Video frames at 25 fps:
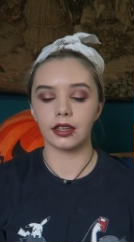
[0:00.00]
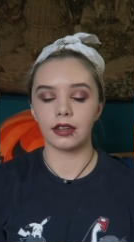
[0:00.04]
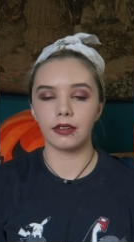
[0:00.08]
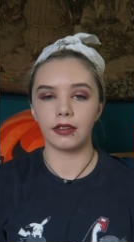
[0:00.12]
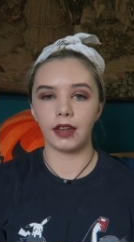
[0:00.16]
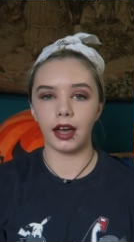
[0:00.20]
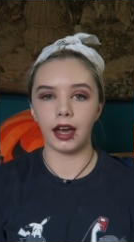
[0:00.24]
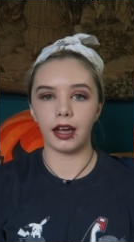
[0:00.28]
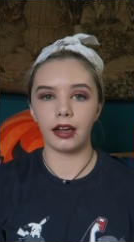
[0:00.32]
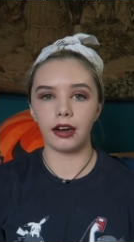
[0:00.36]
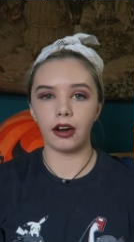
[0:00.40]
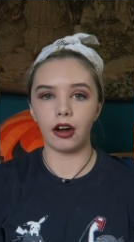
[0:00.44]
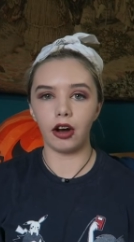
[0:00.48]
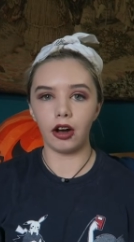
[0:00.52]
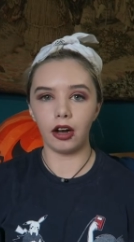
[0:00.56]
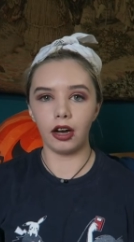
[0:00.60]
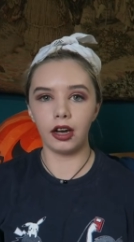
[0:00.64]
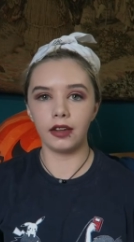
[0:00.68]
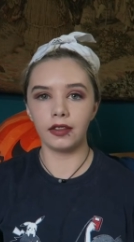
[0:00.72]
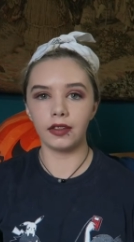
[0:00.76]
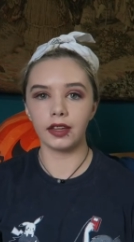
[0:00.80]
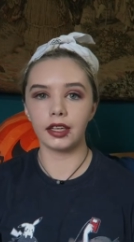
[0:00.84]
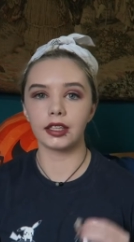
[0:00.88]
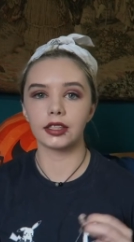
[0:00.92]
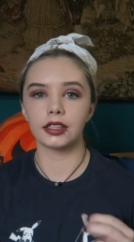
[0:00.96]
that
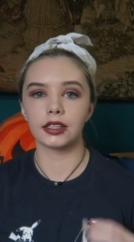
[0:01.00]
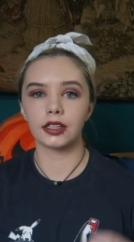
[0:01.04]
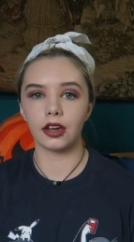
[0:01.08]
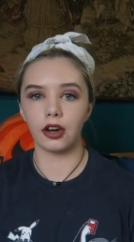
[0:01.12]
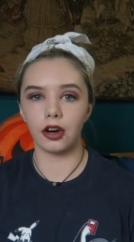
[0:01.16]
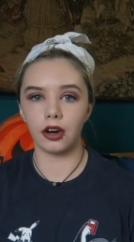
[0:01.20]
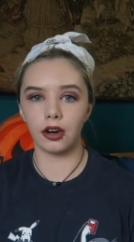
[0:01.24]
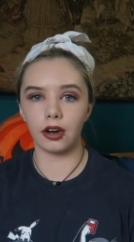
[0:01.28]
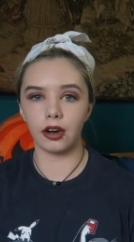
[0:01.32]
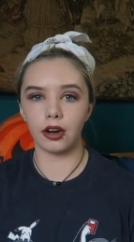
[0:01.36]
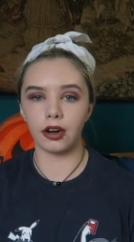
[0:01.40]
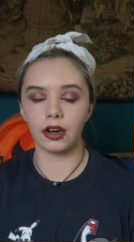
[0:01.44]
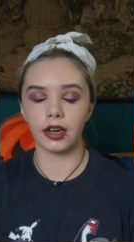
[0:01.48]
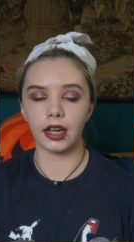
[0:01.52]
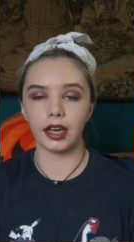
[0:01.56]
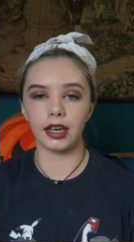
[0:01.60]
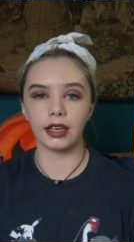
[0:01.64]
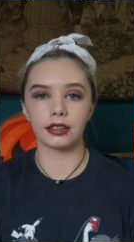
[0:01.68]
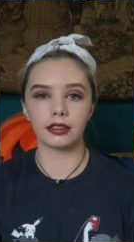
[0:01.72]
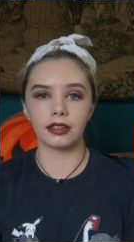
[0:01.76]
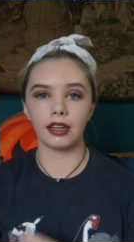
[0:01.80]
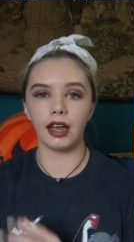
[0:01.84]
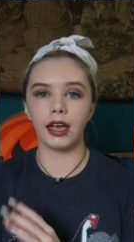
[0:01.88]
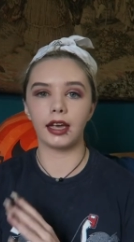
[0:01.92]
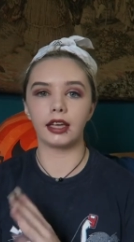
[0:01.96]
on this card
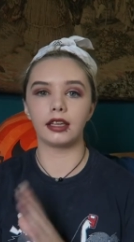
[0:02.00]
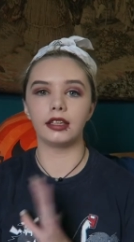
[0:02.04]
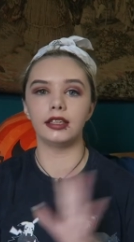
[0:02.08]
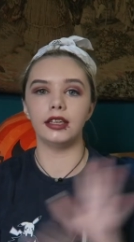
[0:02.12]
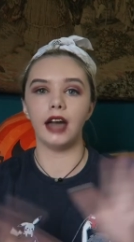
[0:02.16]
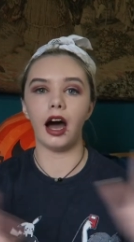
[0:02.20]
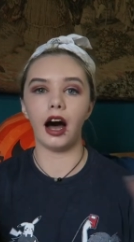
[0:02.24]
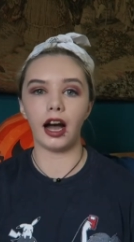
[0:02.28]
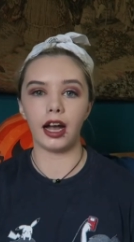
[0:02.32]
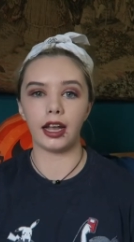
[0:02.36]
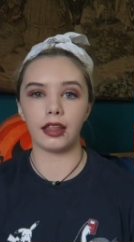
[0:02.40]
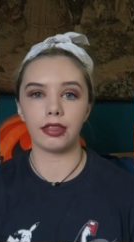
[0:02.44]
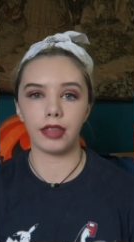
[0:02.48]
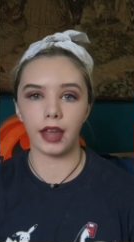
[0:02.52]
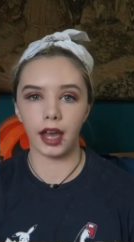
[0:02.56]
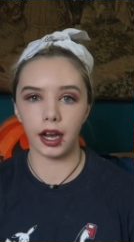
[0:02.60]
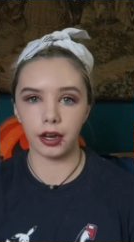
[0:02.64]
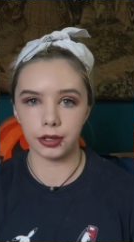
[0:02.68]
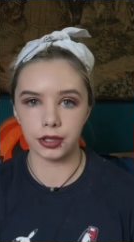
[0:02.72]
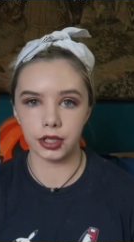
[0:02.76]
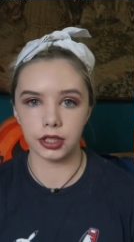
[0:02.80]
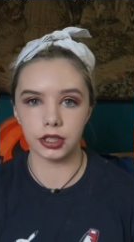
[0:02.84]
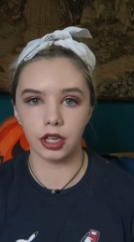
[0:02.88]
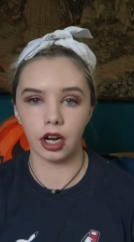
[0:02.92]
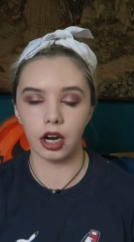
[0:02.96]
is like
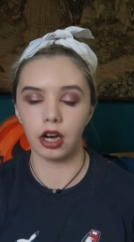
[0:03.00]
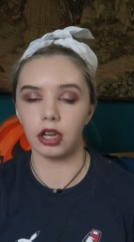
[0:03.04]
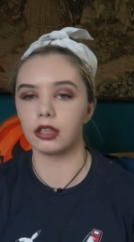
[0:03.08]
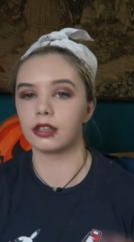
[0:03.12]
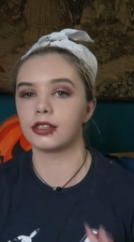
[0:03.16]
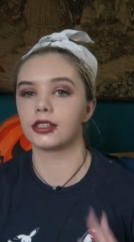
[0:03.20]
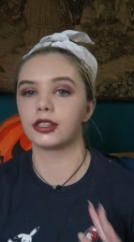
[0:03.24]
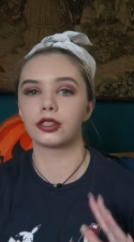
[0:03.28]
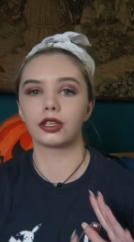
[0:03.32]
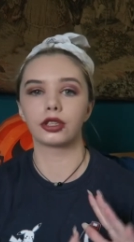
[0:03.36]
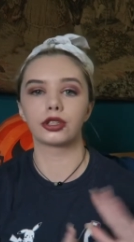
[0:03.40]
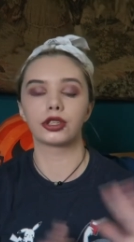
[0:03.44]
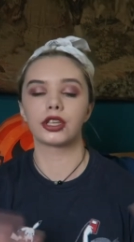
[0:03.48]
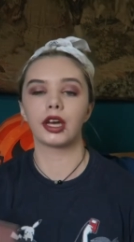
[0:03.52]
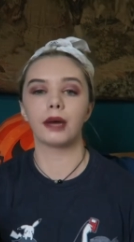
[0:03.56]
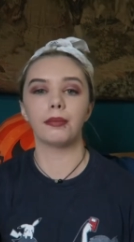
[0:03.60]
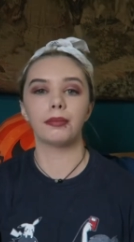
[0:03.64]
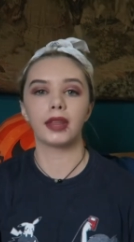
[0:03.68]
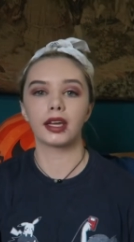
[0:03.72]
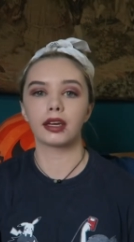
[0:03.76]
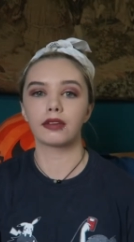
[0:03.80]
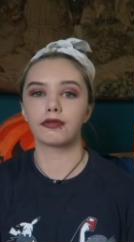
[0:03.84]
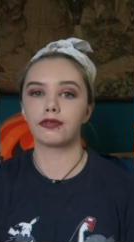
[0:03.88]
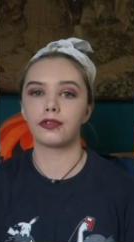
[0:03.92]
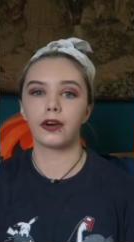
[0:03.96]
$9,000 or
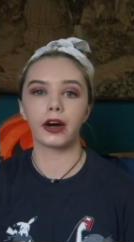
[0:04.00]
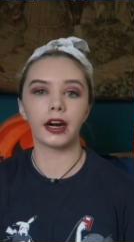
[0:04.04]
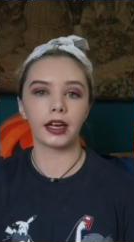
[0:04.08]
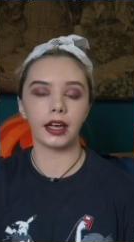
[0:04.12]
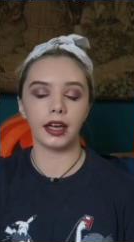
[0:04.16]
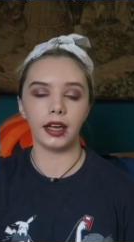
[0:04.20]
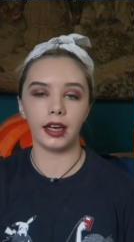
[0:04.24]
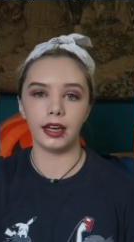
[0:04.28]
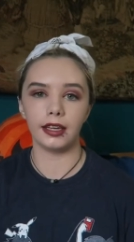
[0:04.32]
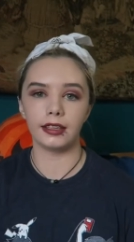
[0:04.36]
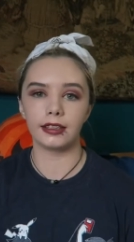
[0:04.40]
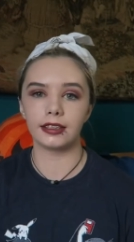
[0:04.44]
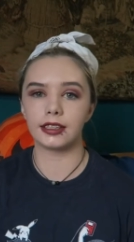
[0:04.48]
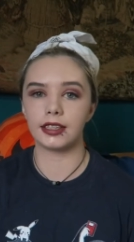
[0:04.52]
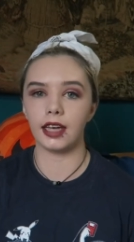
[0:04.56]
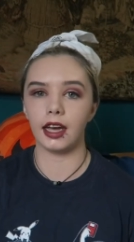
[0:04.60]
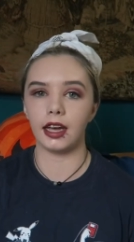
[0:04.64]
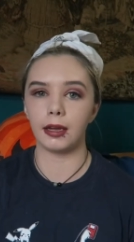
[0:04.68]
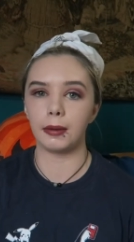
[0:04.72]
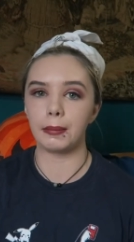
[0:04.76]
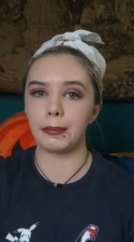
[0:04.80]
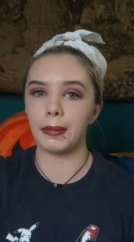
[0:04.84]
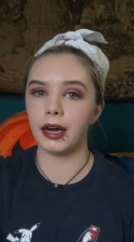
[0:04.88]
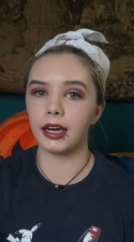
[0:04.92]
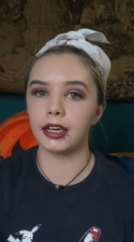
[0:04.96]
something freaking
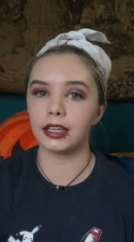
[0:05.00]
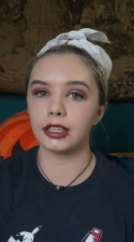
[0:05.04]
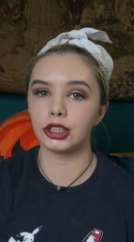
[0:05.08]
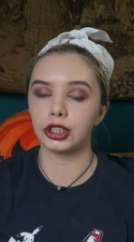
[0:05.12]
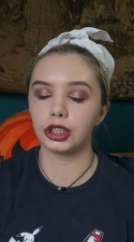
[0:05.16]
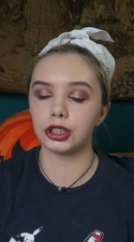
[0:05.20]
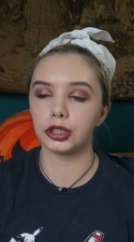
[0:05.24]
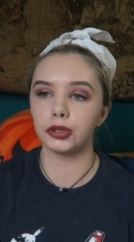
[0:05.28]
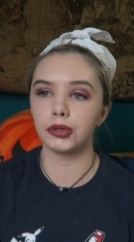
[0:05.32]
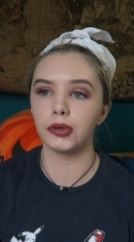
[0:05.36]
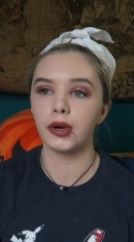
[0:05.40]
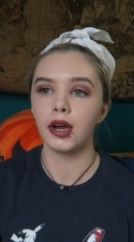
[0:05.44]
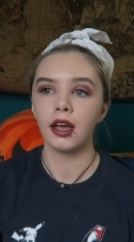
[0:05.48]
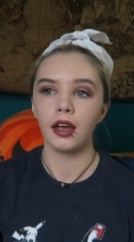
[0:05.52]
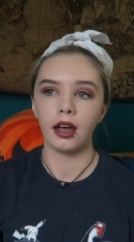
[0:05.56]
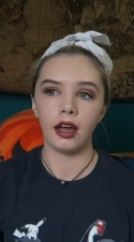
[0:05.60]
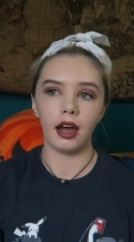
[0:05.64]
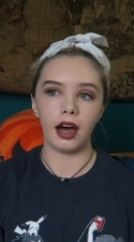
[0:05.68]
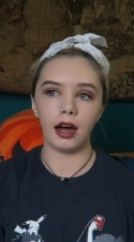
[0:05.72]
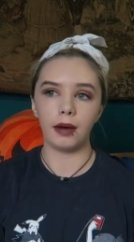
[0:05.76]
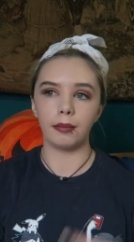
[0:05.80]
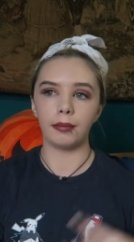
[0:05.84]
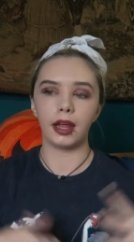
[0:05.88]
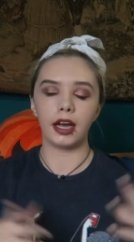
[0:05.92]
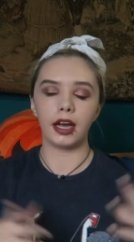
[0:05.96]
insane. Mind you,
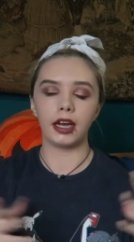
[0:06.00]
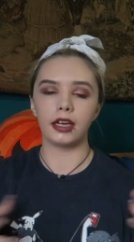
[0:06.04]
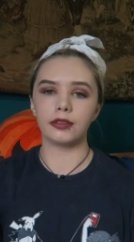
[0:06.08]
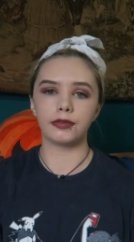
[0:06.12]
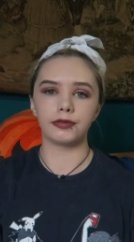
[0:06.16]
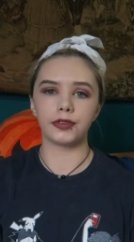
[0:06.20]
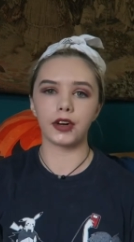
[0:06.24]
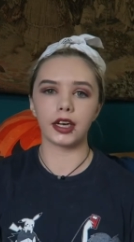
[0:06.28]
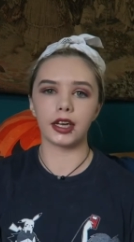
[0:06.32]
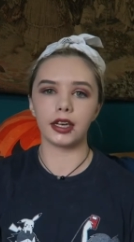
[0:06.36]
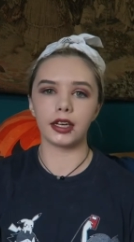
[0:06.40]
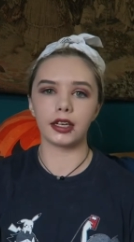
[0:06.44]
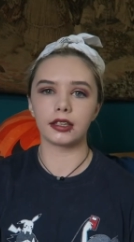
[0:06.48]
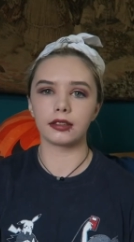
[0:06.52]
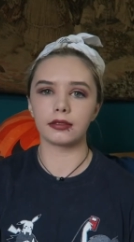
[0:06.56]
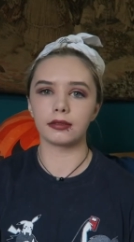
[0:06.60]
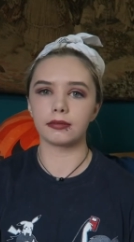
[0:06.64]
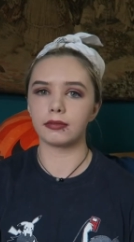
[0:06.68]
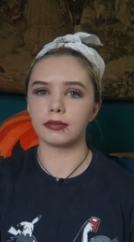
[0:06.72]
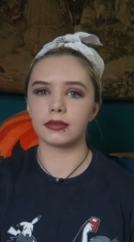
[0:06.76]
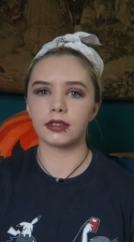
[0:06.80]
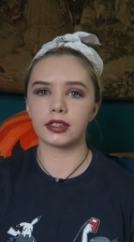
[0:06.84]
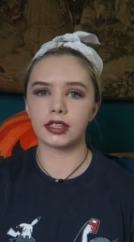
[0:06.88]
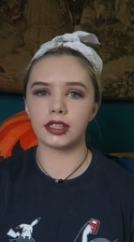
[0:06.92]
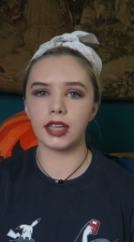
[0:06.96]
I'm like freaking
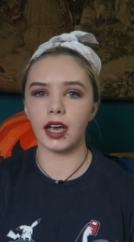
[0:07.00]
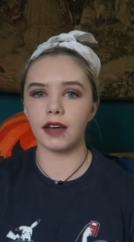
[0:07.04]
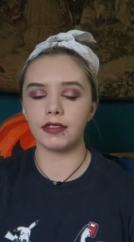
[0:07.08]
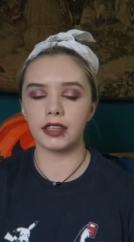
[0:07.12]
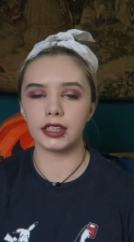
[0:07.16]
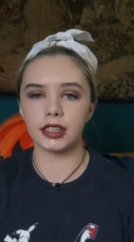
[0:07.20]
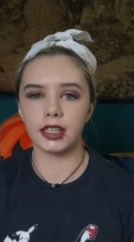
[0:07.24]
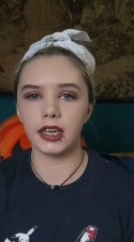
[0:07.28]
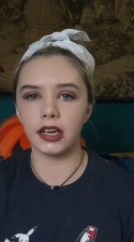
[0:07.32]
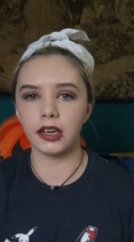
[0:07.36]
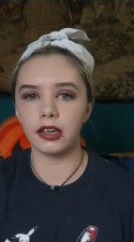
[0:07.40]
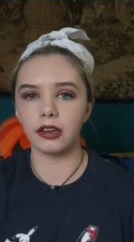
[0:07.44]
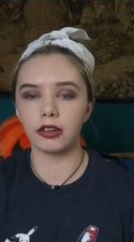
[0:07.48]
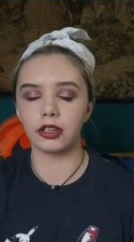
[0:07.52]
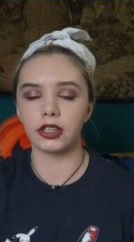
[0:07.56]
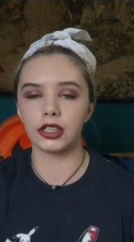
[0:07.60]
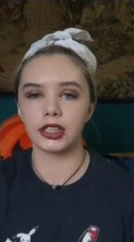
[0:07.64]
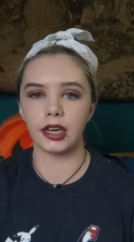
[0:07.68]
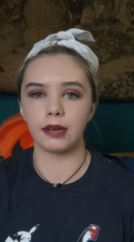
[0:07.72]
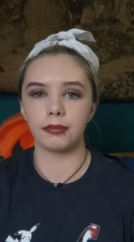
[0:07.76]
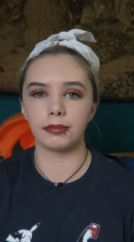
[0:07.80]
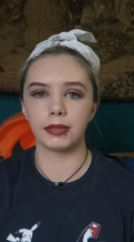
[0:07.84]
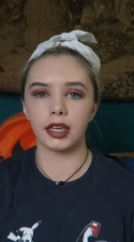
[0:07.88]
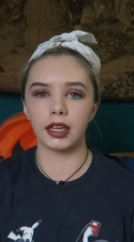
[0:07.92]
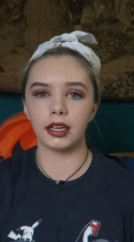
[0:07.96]
17 or
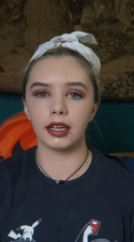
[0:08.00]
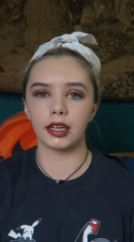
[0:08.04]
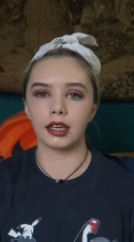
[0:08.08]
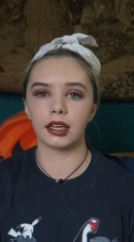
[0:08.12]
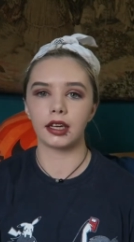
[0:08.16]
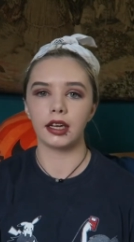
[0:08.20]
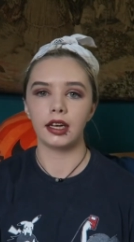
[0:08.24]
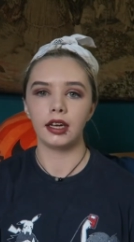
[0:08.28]
something.